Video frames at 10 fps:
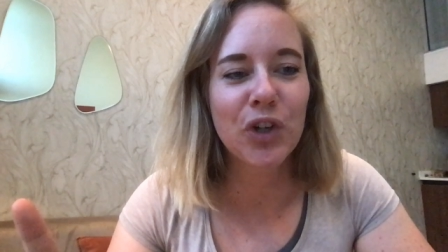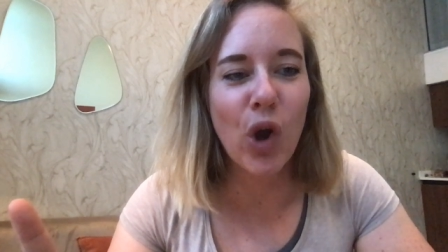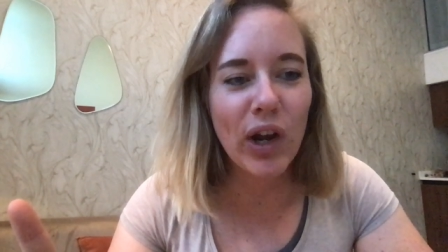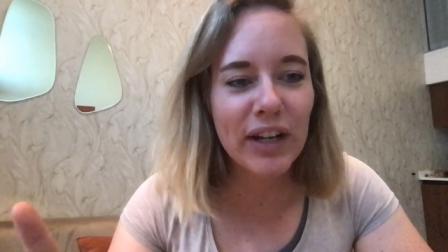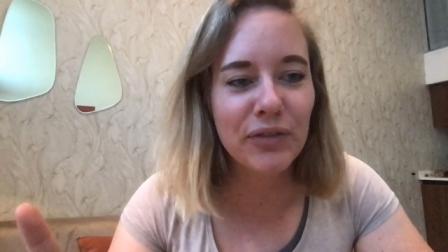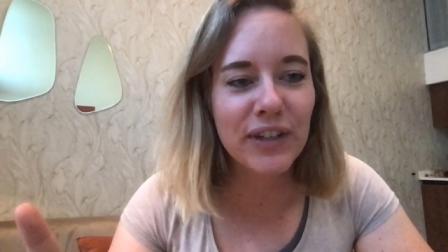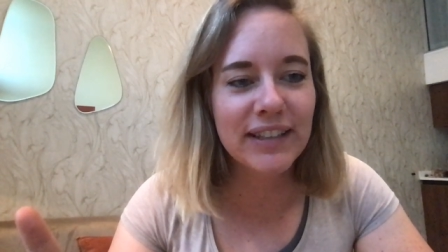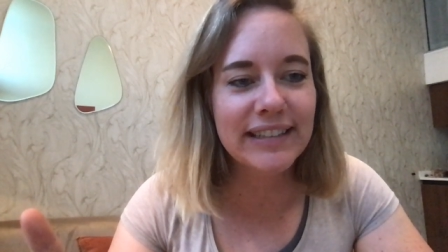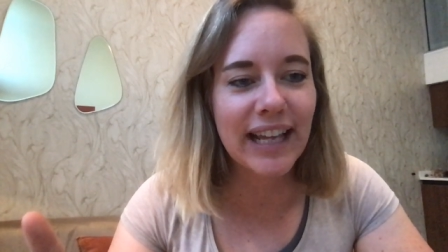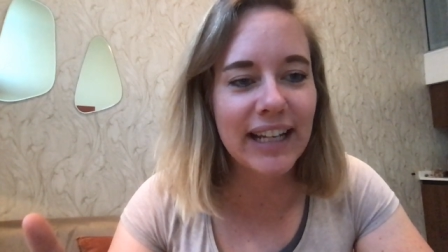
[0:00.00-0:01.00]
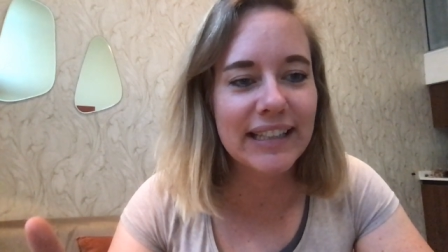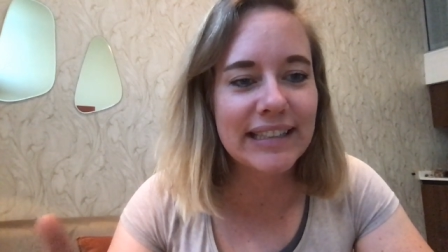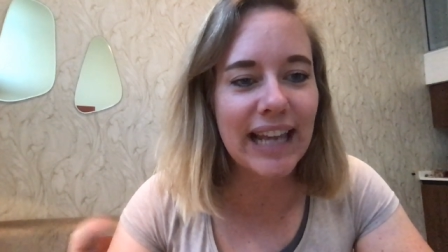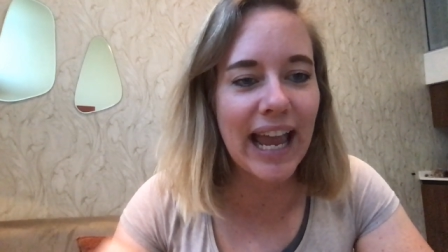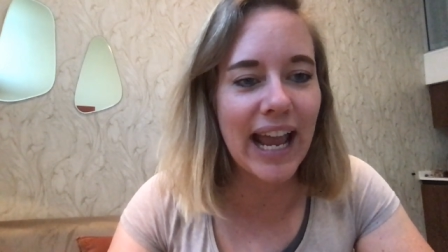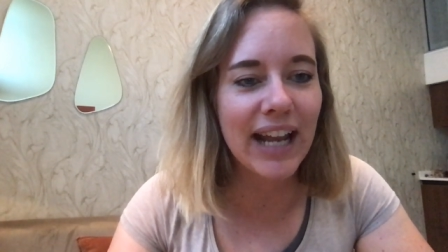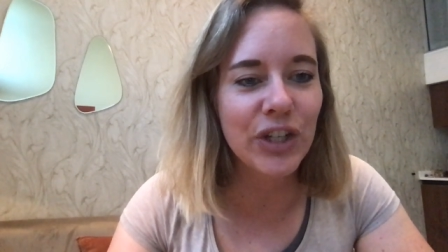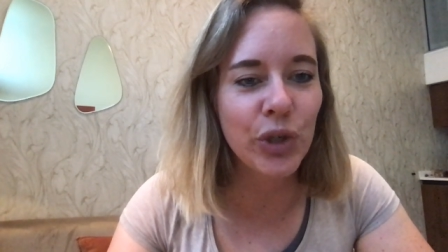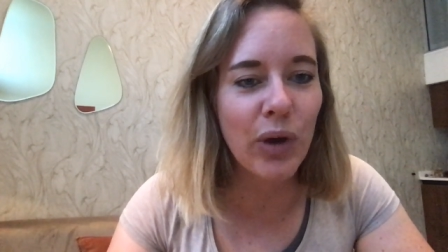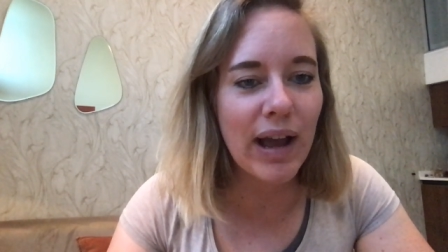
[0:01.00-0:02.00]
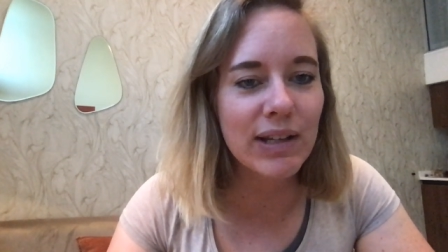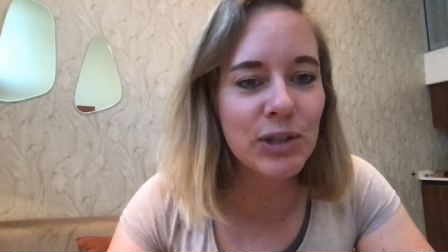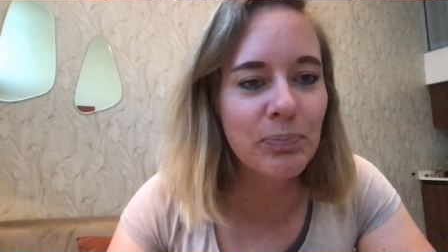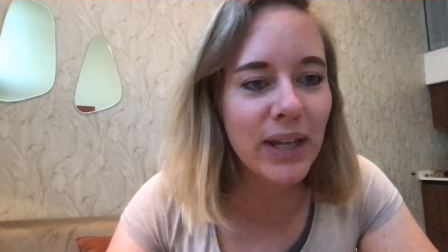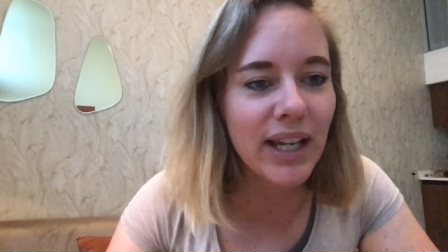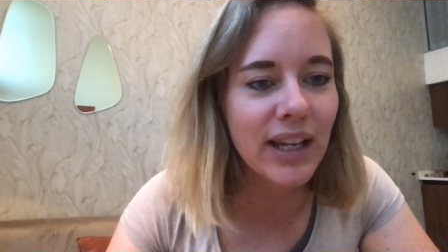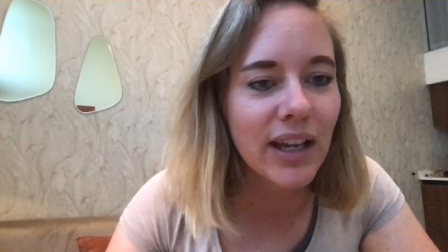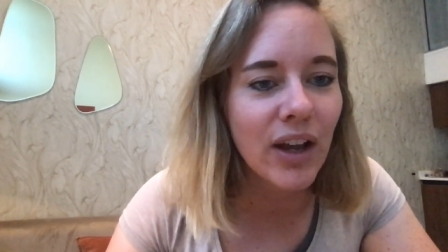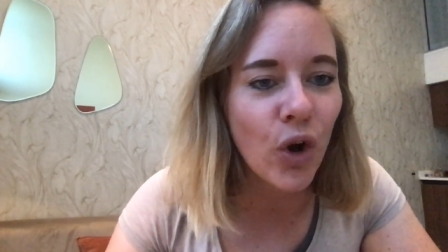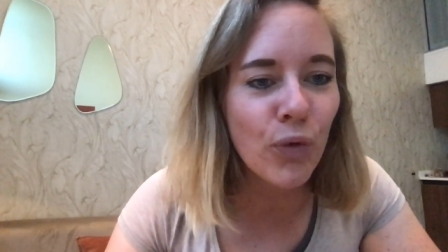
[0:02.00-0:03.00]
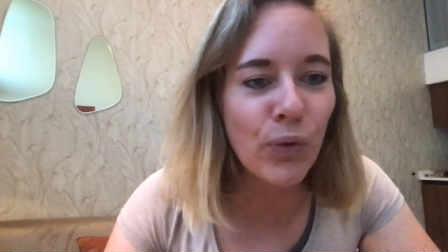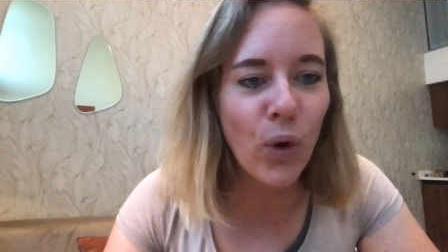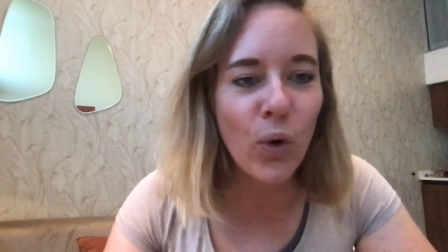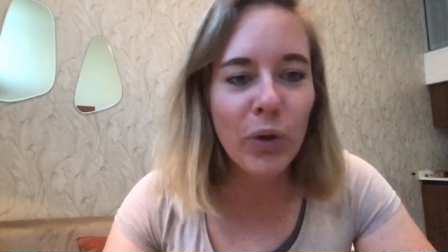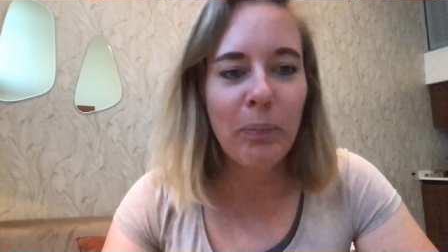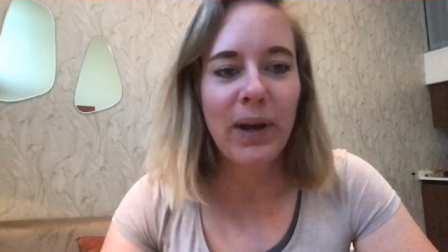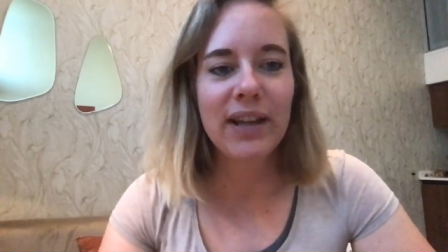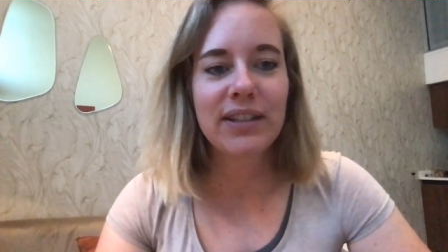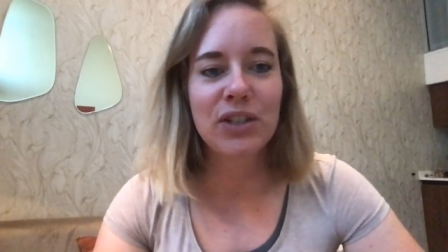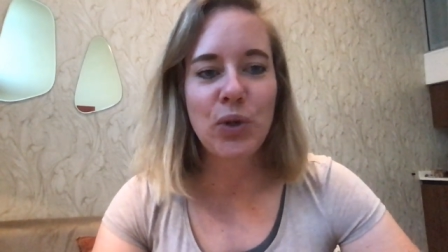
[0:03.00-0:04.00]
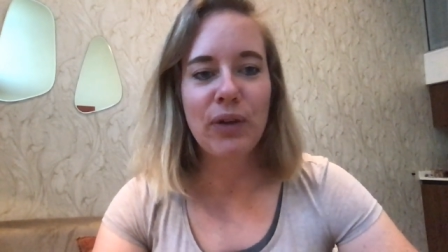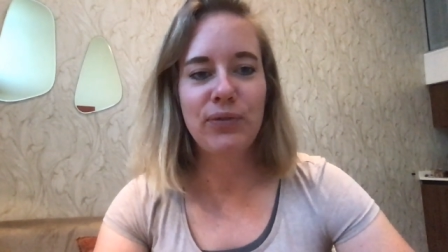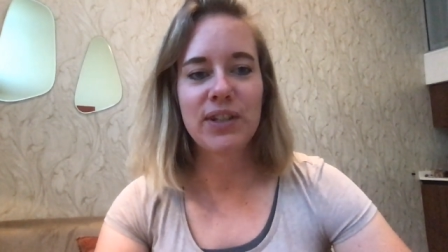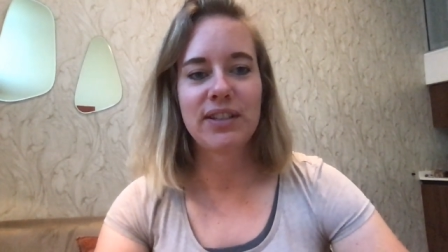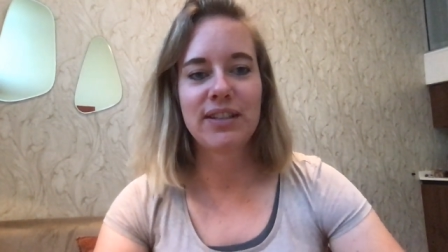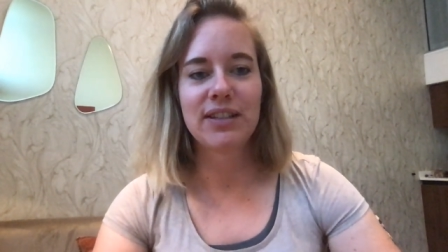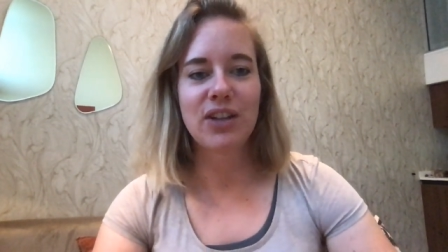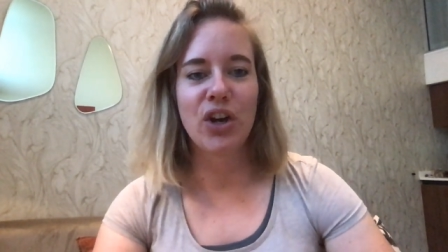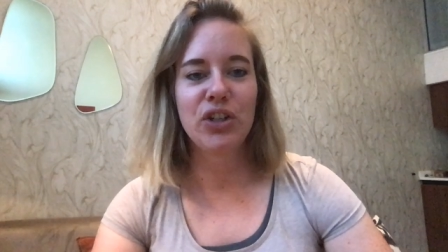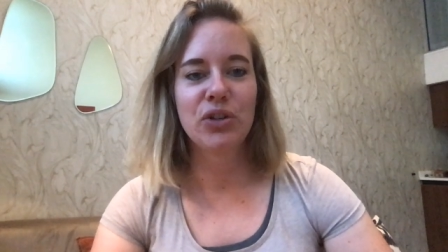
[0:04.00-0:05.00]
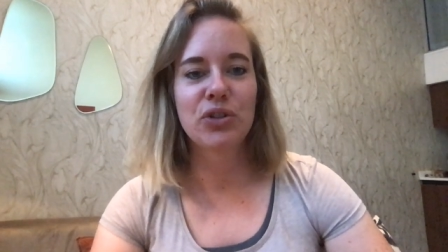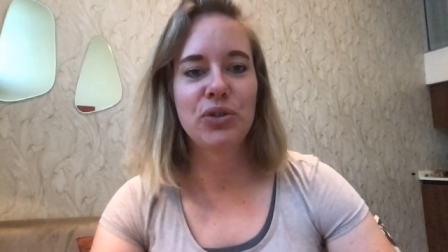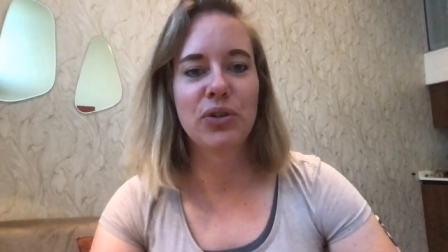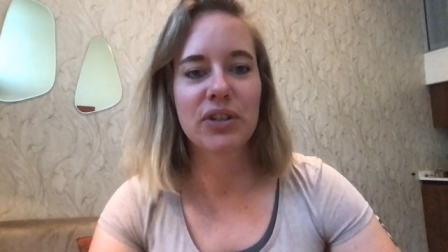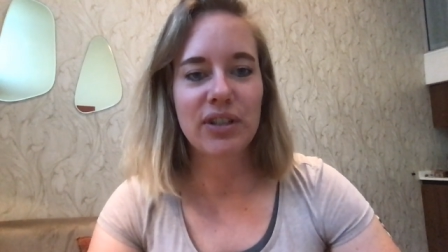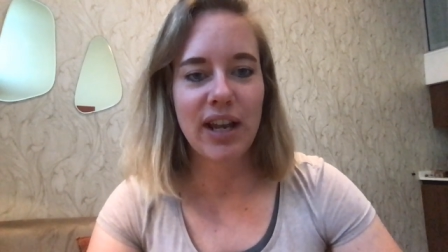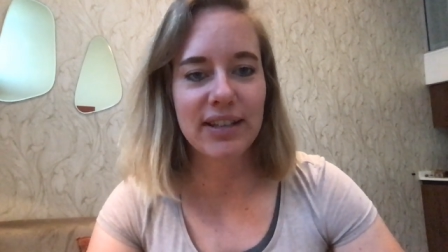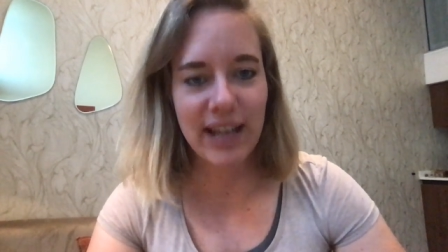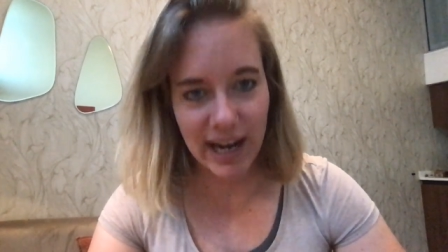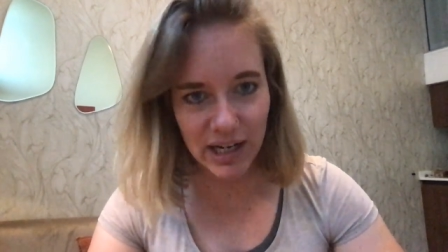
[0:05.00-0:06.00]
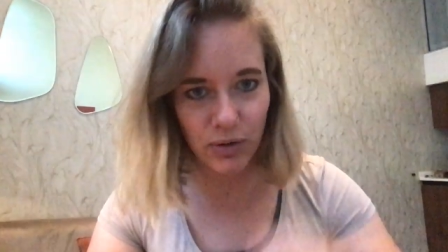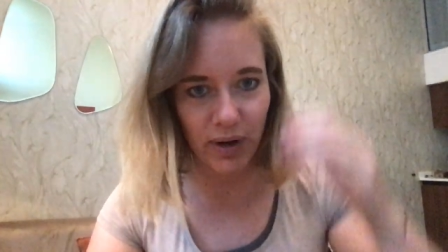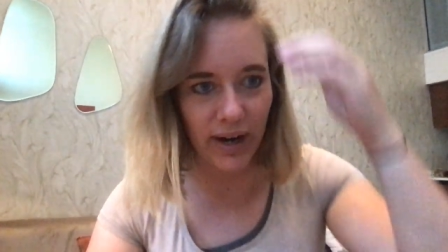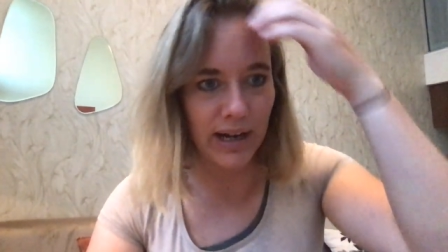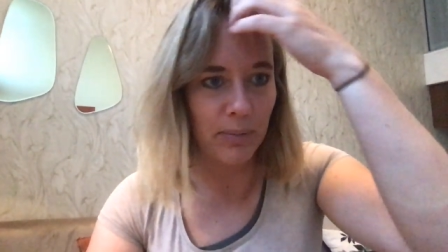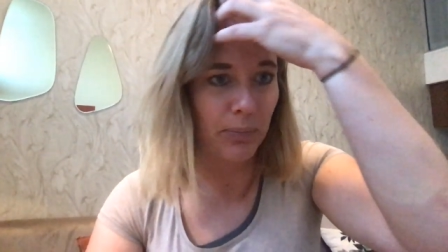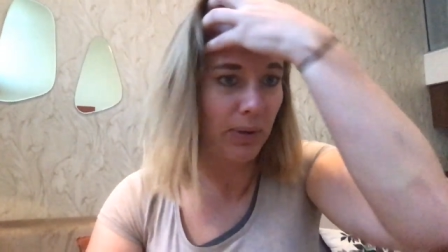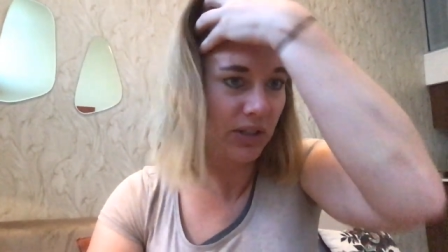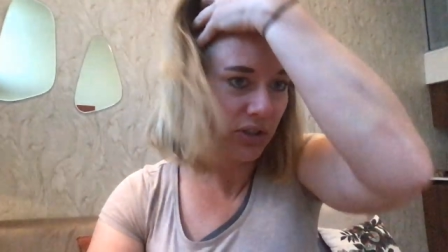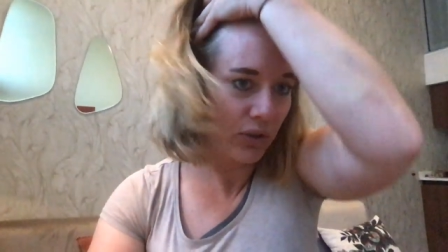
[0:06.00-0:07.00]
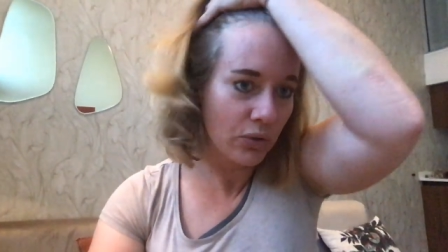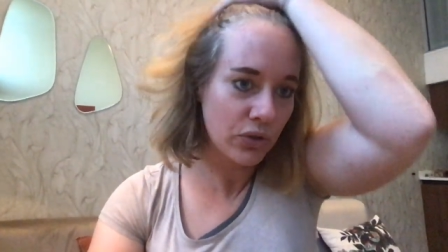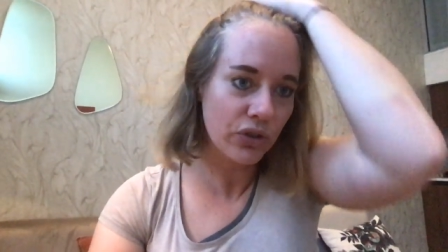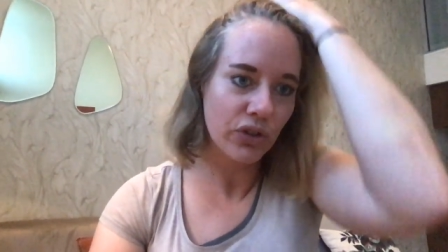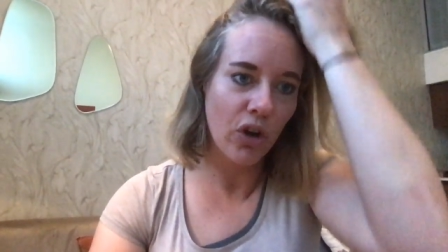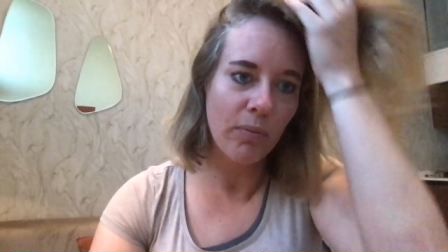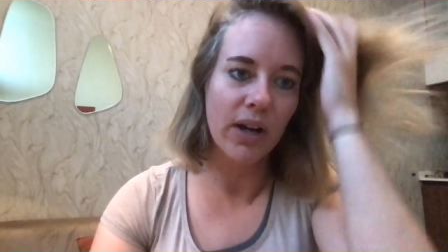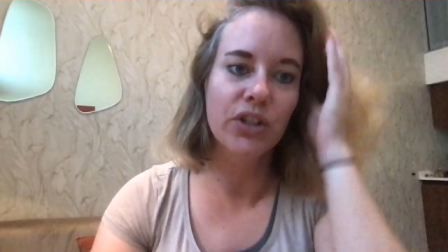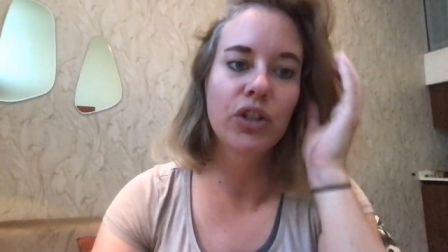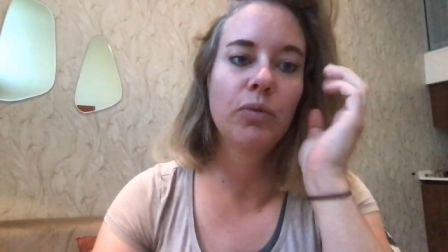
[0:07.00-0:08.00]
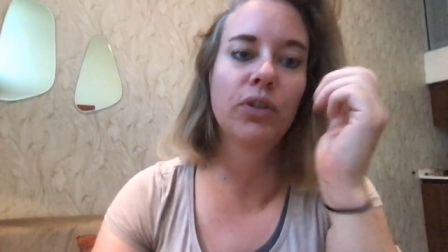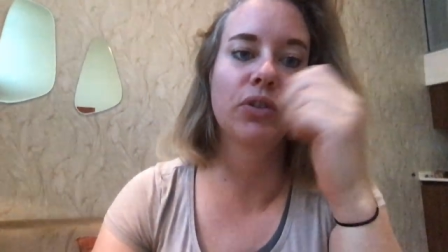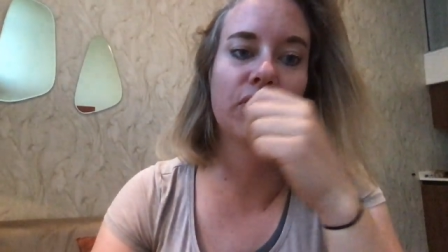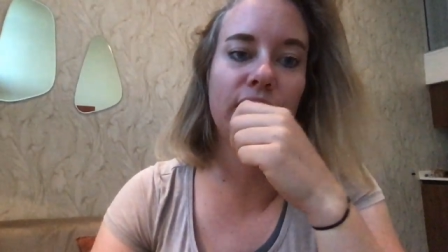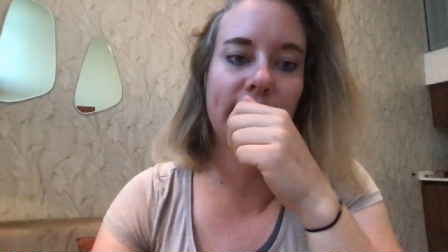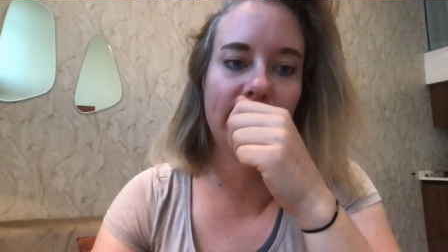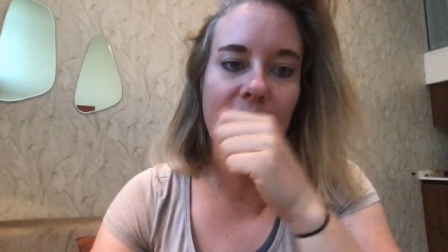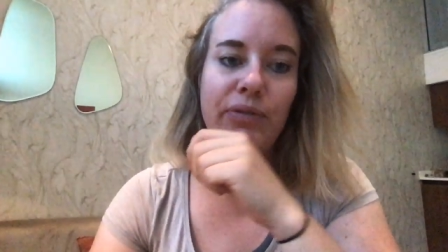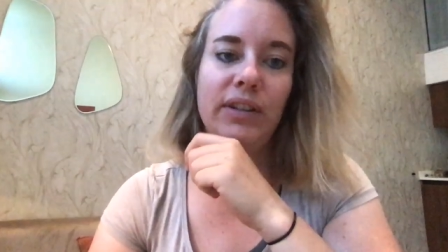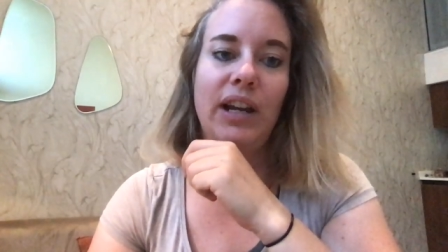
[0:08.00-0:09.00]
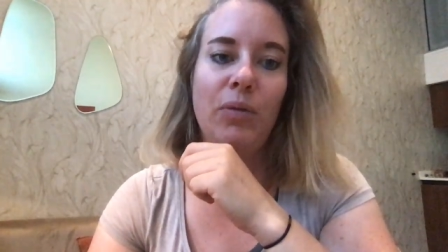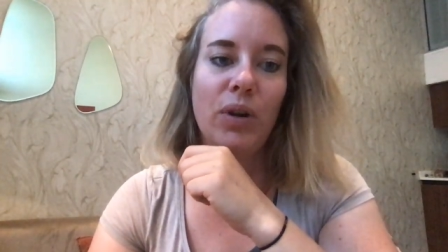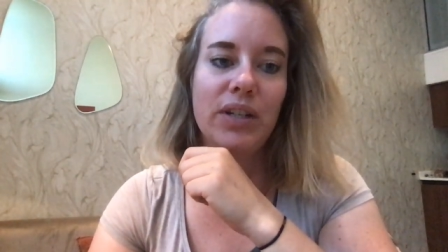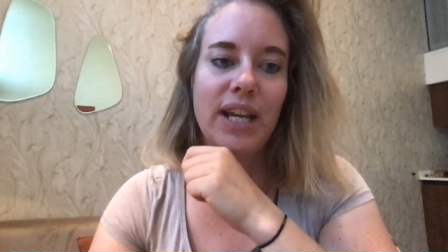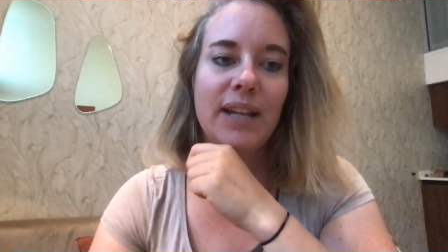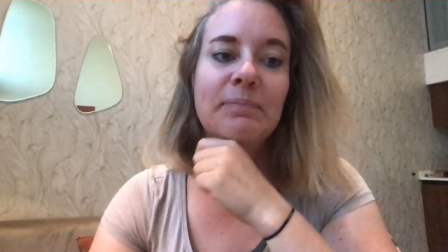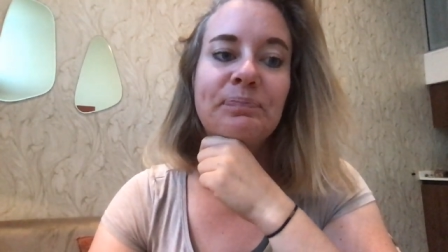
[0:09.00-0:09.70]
Colin Vincent, and you asked me, of all the places you have visited on your tours, has anywhere impressed you so much you would consider living there one day?